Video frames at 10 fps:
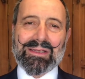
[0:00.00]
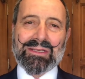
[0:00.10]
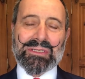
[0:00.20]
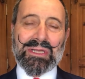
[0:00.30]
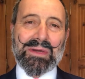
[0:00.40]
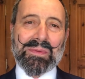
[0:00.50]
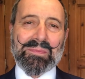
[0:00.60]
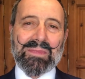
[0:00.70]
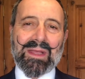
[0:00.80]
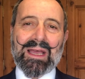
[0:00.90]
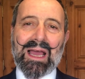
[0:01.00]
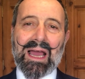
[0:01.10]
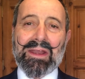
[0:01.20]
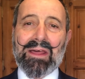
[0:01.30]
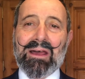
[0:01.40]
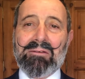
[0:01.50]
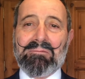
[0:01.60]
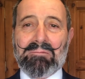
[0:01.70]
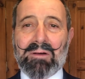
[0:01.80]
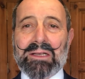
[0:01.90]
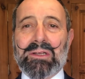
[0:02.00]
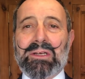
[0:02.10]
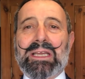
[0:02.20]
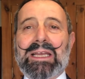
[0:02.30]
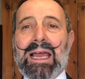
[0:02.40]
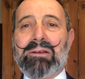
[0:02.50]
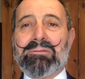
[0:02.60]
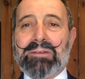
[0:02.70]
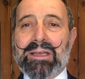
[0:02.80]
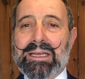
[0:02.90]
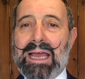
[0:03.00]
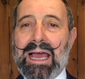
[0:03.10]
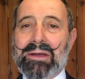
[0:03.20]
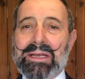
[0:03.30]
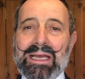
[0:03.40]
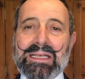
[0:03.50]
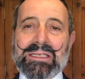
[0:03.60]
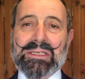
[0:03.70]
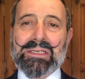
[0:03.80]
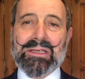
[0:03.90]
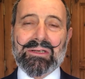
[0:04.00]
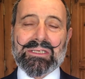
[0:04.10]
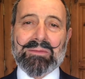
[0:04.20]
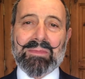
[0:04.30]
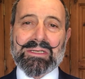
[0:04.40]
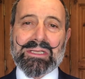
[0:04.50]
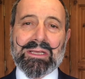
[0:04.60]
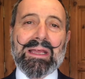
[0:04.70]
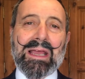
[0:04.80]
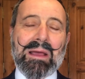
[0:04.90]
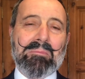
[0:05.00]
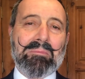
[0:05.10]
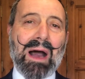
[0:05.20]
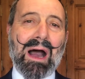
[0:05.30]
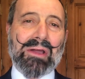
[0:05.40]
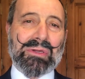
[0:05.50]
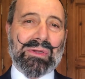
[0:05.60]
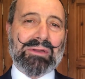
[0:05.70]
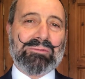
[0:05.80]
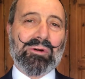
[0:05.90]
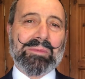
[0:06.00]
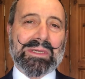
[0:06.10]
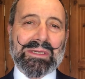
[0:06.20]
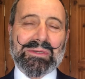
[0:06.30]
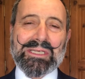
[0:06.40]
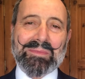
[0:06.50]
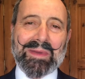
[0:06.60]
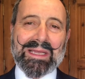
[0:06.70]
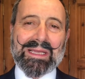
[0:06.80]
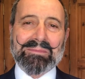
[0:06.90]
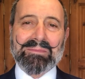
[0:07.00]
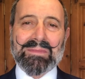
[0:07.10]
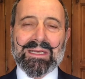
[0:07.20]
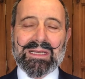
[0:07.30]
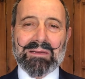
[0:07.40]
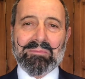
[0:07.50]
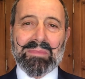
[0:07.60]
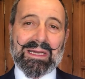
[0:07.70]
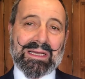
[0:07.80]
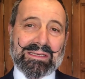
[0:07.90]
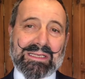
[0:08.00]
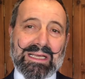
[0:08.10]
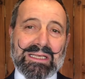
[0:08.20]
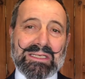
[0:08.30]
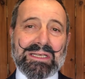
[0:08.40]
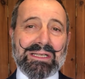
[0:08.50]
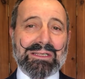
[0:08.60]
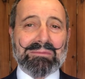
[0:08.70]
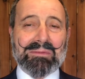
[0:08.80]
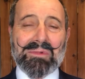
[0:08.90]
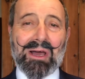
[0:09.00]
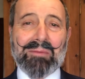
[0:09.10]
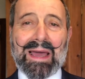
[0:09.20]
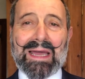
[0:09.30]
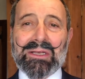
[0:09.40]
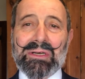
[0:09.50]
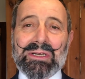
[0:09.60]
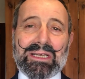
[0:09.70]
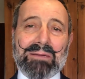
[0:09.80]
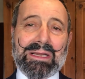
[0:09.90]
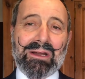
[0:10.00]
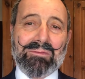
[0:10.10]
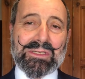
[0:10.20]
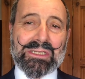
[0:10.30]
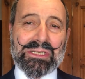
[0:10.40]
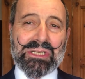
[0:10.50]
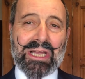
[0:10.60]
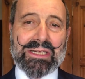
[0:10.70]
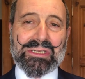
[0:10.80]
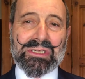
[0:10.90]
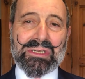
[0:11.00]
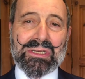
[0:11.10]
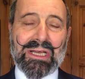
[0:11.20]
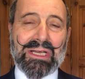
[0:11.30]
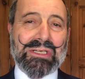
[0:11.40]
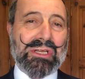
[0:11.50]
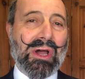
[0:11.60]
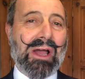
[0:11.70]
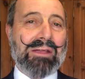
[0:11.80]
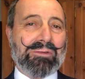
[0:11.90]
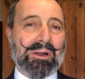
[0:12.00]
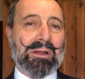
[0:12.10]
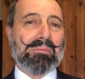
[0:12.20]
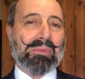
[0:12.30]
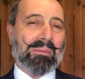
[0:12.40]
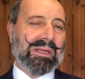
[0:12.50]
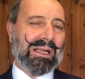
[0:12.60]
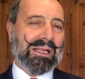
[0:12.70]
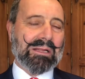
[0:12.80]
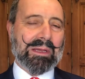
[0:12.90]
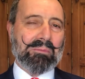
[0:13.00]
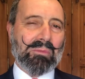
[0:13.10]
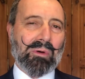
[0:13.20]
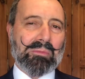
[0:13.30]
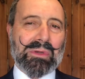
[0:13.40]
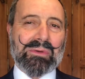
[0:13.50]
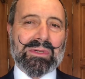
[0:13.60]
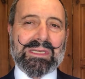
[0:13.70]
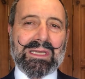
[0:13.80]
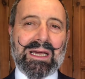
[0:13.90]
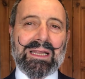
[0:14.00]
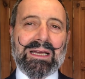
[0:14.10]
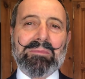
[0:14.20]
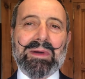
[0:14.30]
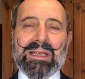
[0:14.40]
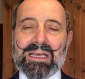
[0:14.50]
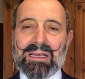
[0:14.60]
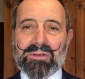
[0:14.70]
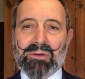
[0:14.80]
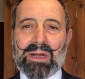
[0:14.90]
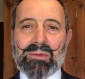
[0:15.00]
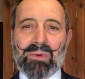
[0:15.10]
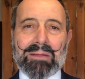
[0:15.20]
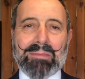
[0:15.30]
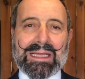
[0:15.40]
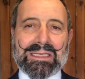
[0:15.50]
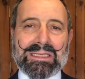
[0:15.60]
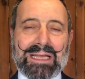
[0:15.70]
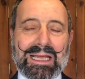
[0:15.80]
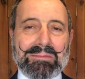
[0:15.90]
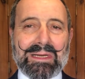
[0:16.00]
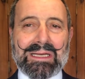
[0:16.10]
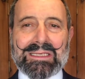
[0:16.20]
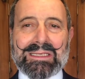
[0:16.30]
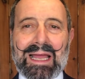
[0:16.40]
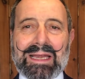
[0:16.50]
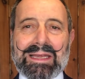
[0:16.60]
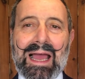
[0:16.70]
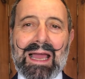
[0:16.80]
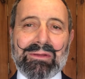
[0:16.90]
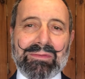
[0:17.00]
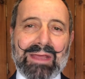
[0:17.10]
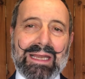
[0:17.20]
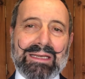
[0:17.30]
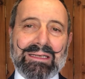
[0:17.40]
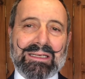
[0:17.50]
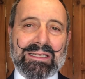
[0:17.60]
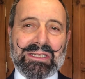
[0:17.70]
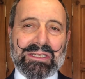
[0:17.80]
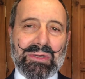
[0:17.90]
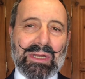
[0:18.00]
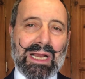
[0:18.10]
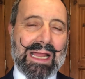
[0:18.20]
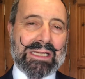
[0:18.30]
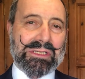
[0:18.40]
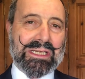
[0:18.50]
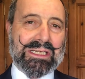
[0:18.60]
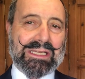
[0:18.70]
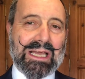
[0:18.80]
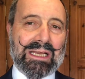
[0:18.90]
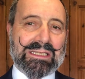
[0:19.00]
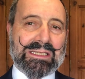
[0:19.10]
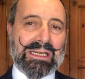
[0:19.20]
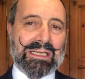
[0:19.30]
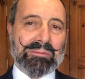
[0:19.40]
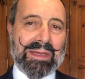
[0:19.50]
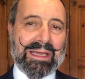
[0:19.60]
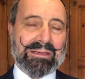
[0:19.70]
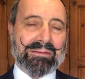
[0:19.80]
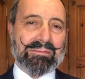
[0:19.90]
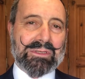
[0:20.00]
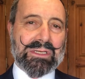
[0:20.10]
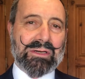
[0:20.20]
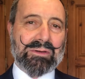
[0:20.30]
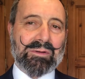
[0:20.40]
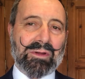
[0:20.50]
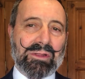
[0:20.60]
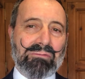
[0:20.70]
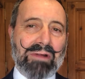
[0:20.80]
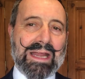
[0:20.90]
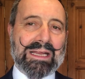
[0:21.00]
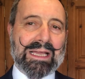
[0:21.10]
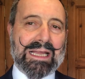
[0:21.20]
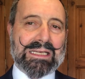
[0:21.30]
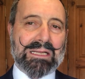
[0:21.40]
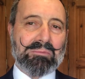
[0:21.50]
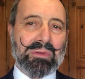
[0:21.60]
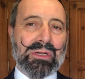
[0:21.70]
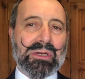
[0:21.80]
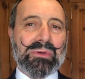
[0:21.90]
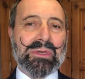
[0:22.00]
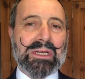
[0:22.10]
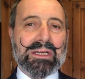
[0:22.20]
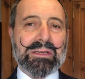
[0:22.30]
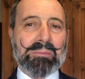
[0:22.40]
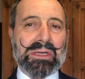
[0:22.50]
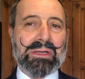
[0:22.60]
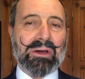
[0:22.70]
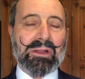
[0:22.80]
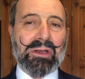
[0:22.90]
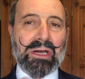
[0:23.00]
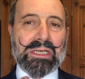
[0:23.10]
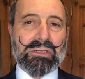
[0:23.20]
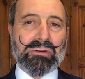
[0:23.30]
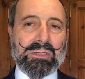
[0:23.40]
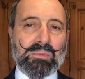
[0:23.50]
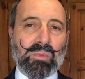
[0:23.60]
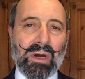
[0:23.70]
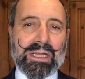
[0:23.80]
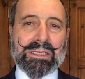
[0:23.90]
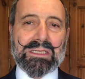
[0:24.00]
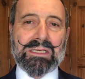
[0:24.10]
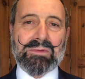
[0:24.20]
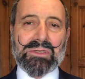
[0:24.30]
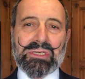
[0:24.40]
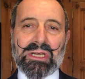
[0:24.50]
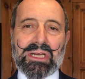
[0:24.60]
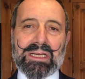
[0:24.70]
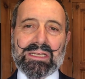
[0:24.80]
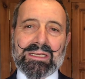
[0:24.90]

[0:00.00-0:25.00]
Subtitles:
So another fun looking outfit nowadays, not so much the par uniform it used to be, but still not a bad look. I mean, obviously changed the tie for probably a little bit more muted colour, but if you really want to make a statement and stand out, then you clash these colours a little bit. So you've got the red against the blue, but you've got the nice crisp whiteness of the shirt,